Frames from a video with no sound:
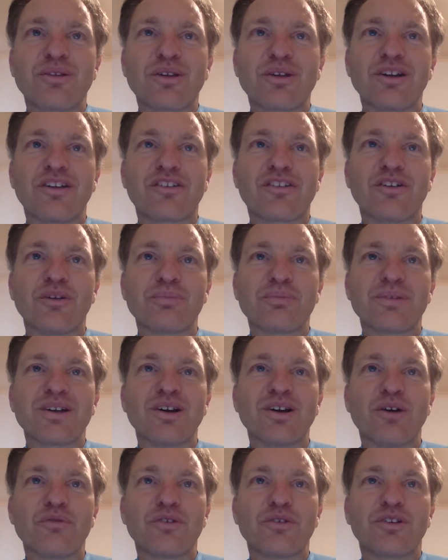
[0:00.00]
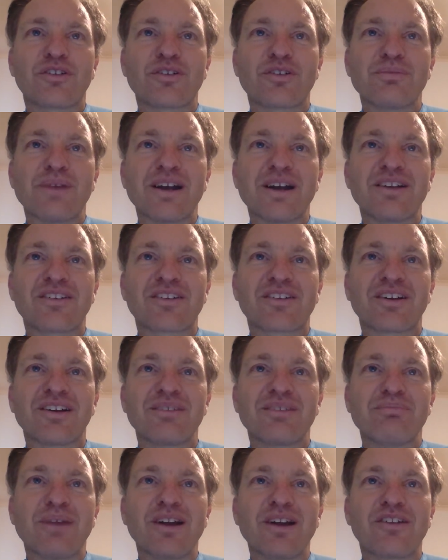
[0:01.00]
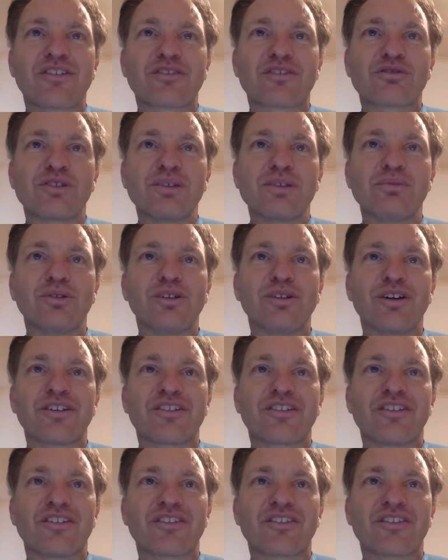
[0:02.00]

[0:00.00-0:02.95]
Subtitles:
that is not being offered to mainstream or licensed